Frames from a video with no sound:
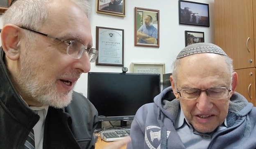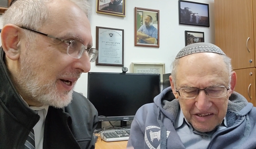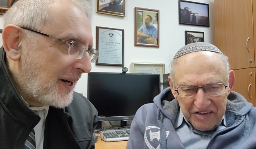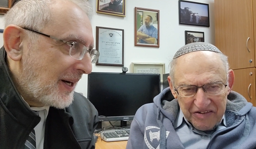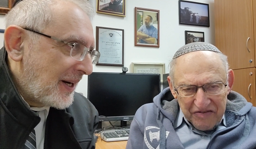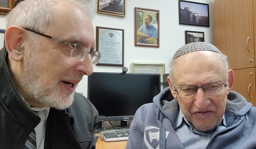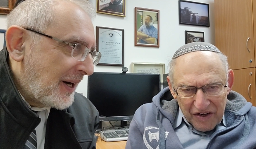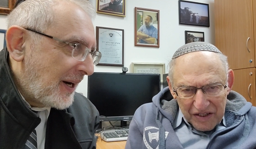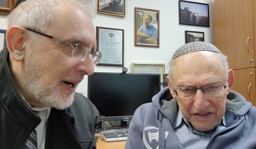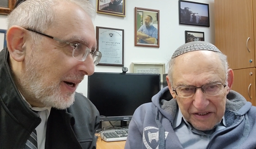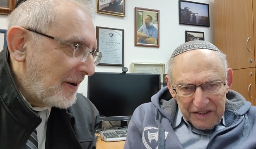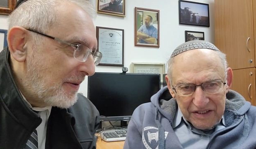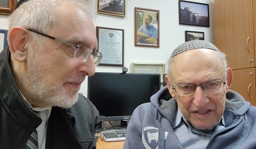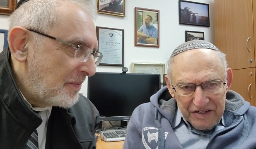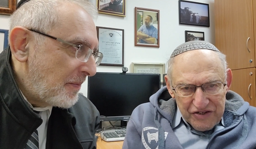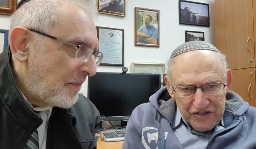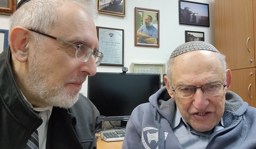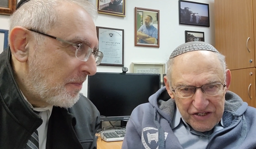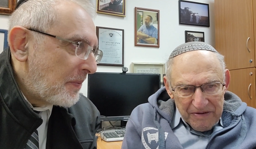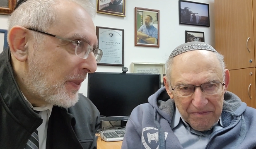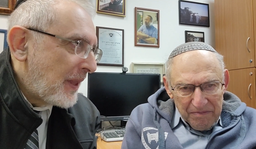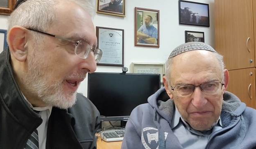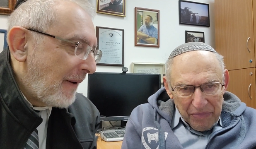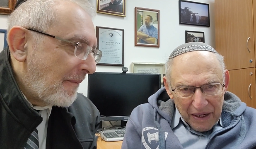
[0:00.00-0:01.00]
Speaker 1: mitzvot and
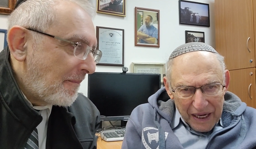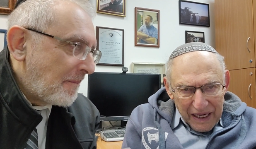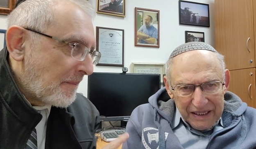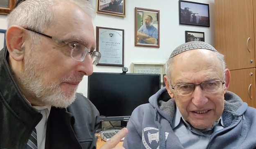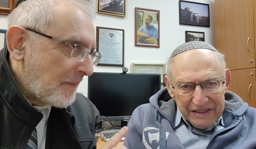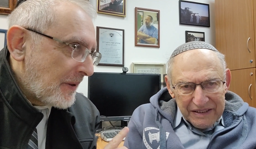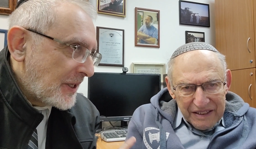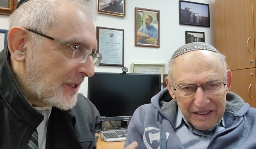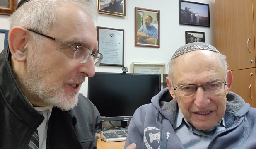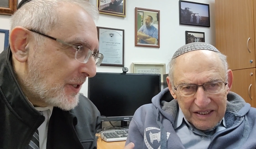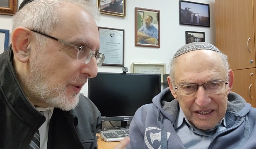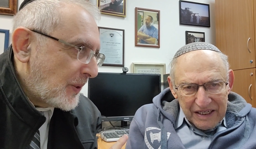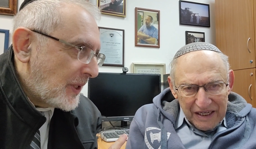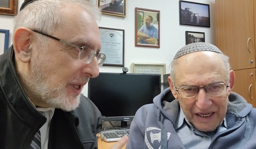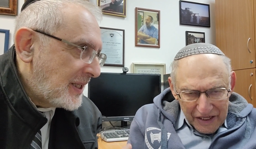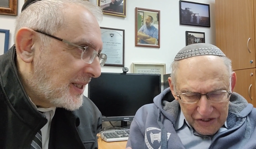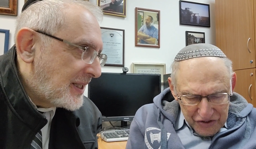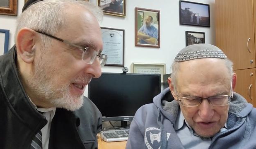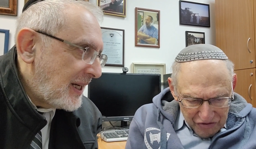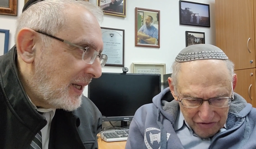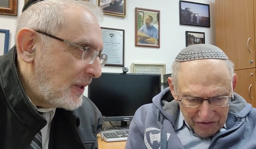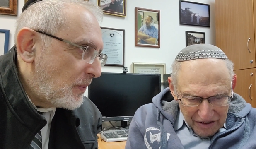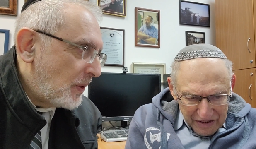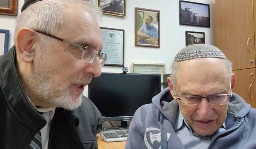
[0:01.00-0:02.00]
Shabbat and So Kashrut. he
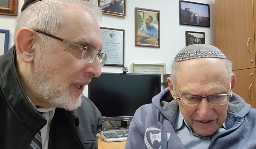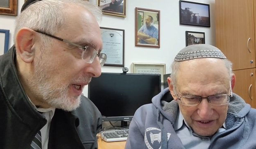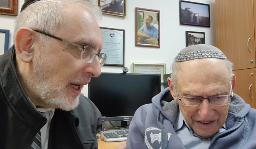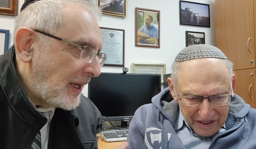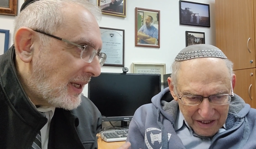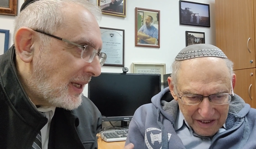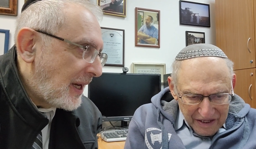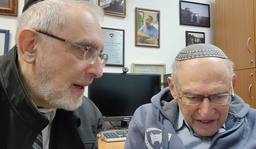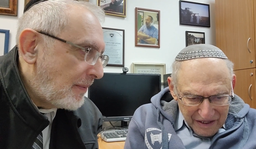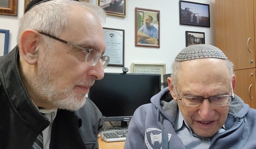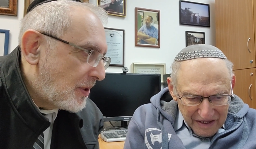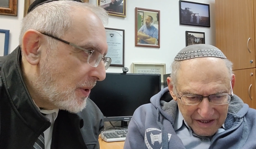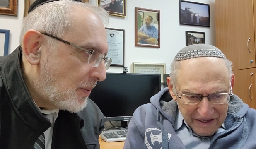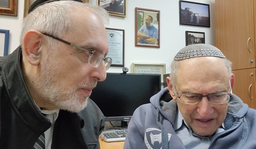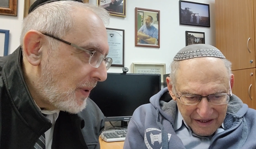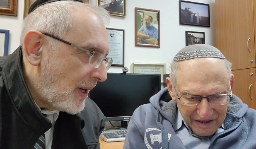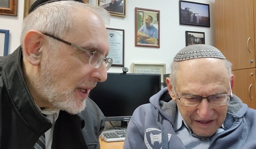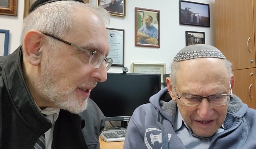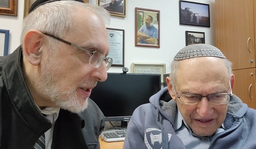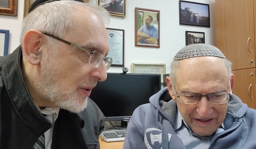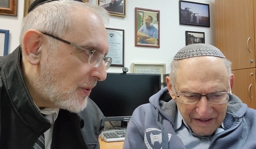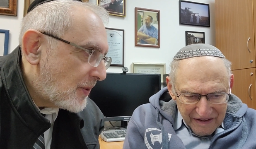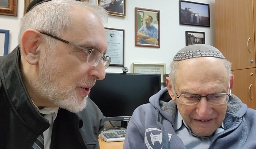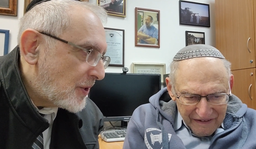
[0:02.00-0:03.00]
said, when
Speaker 2: I came to
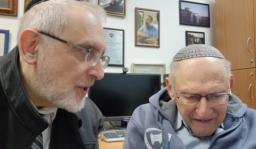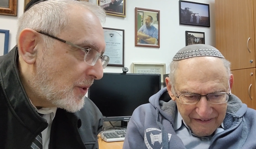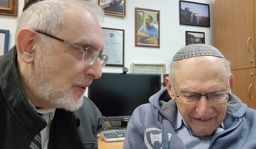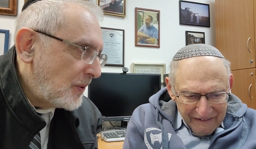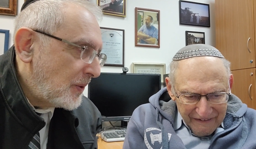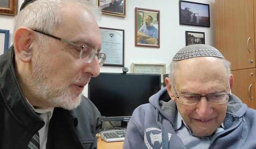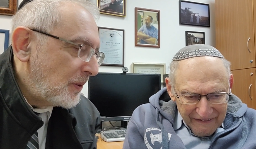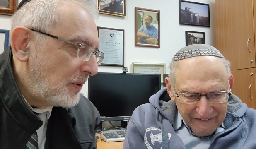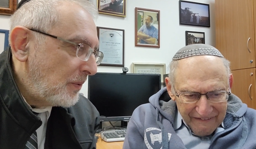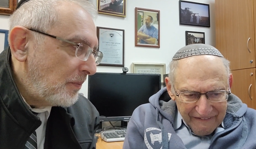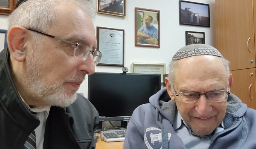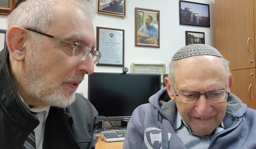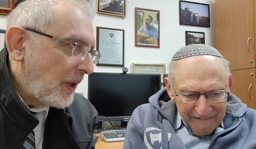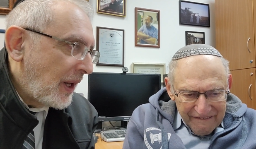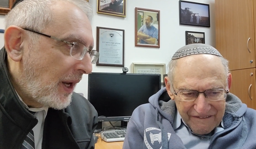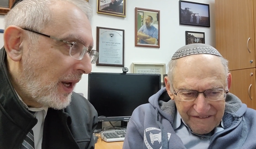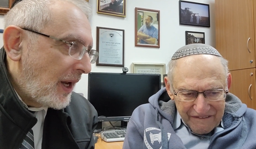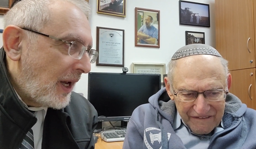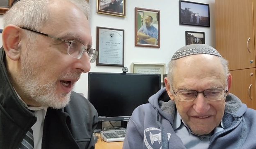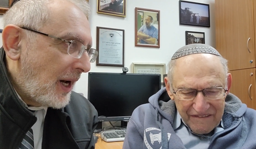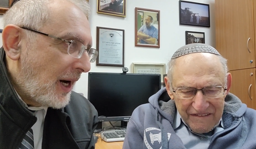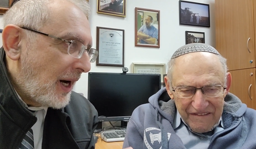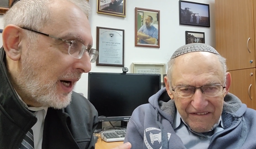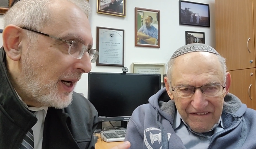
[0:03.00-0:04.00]
Moscow Shul,
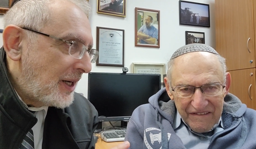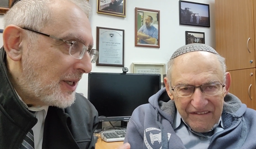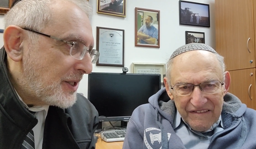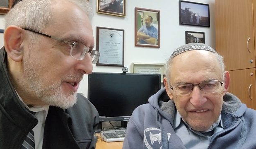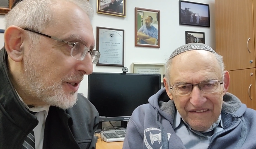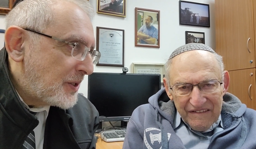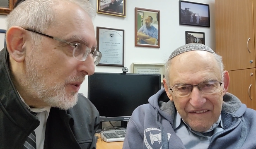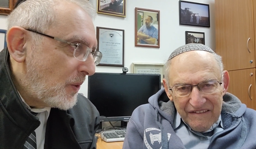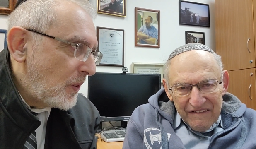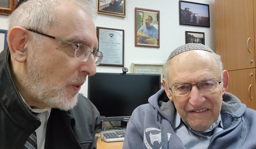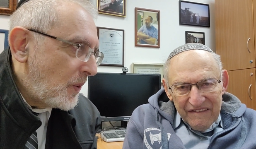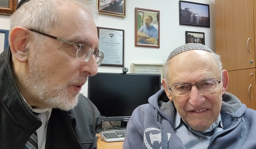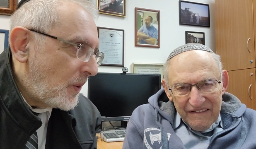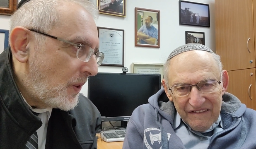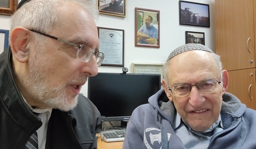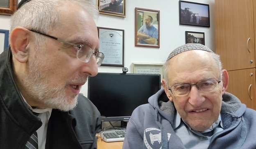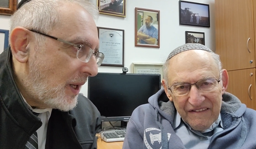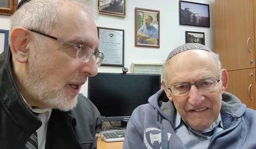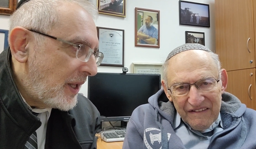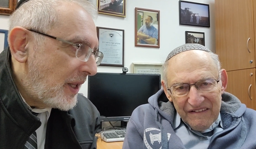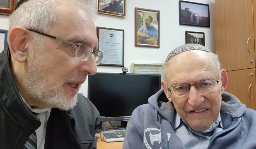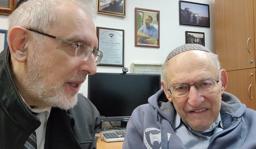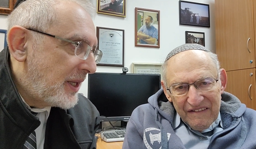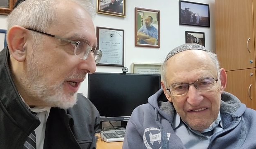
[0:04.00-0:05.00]
I saw
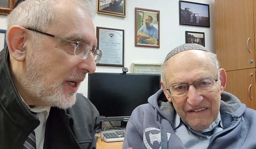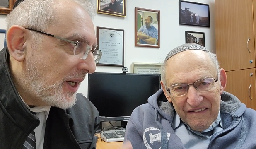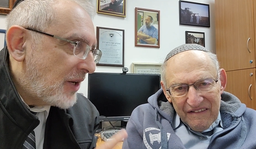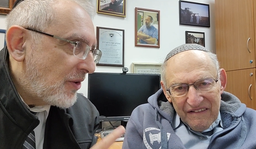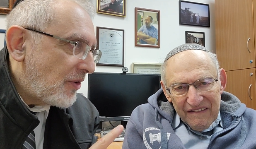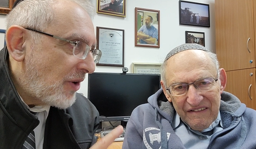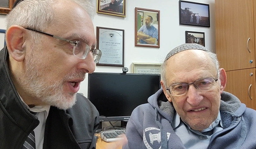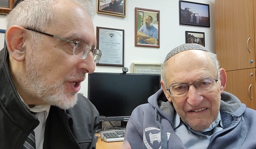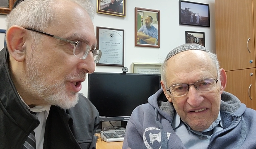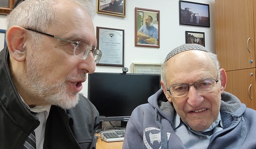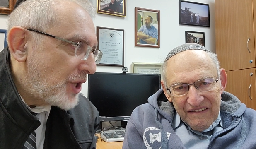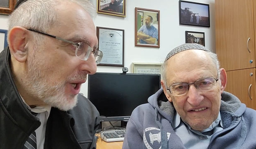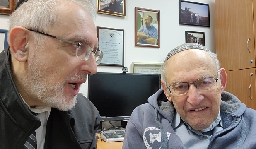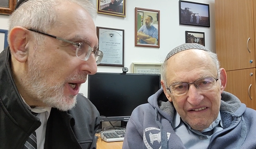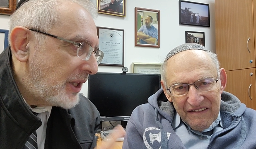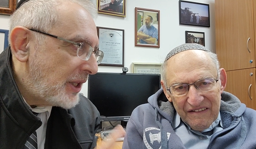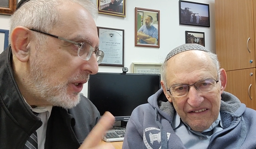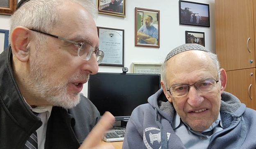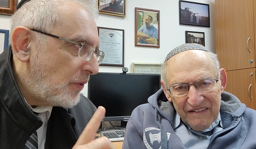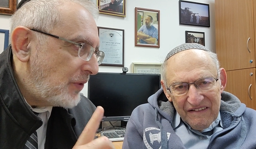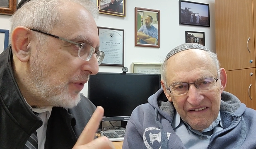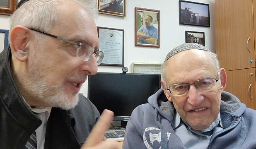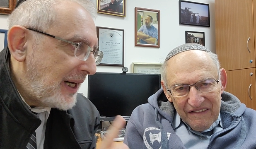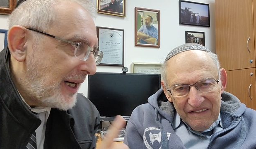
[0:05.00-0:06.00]
the grandchild
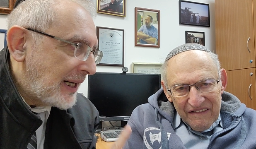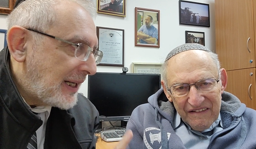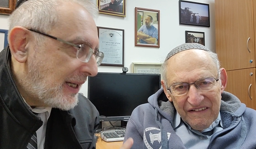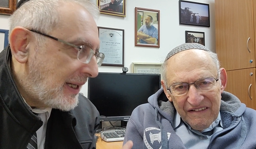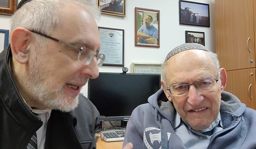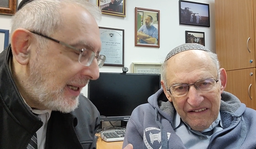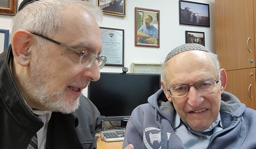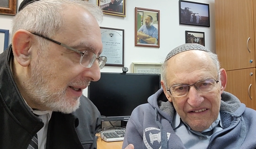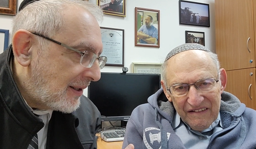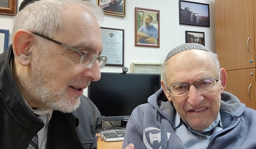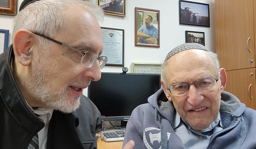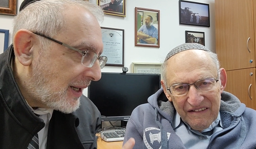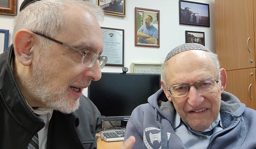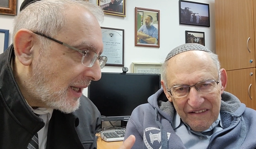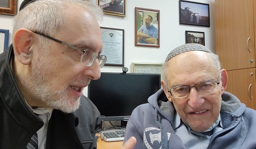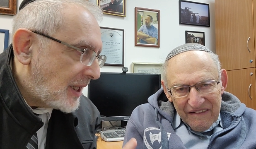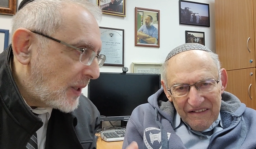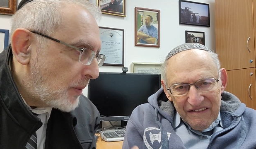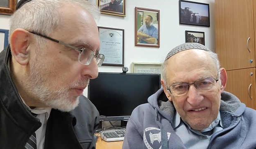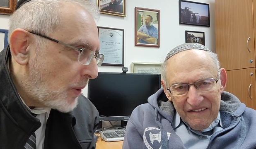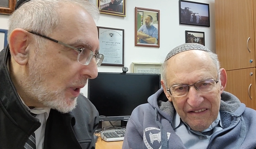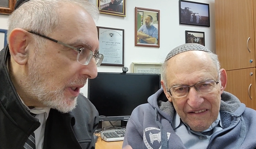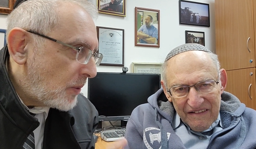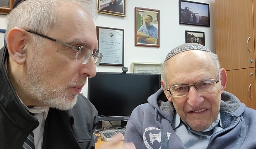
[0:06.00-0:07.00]
of Yakir. Yakir
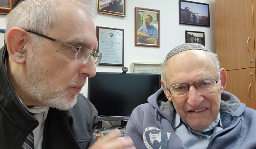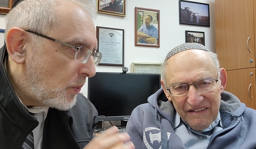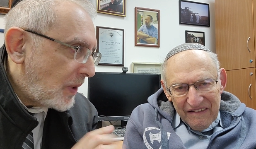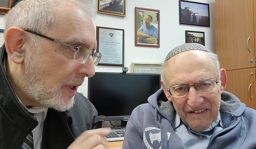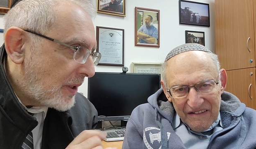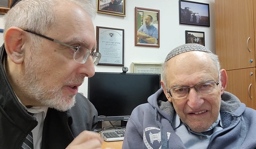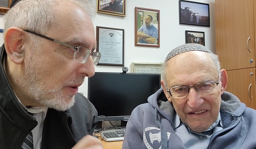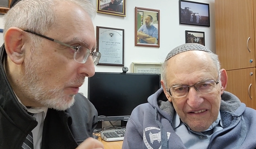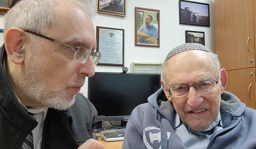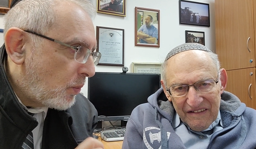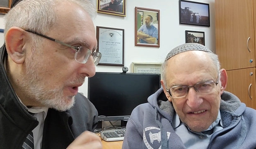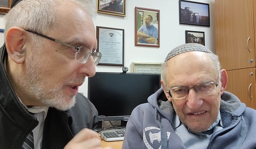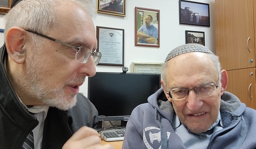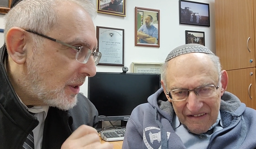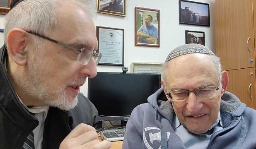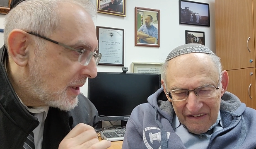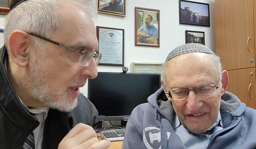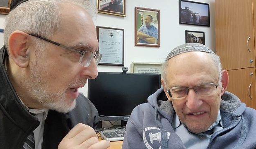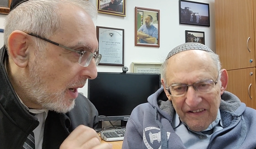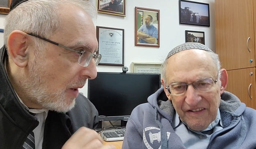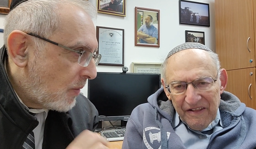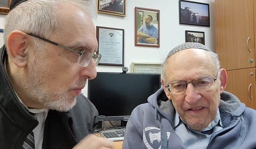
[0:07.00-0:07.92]
one, one, one,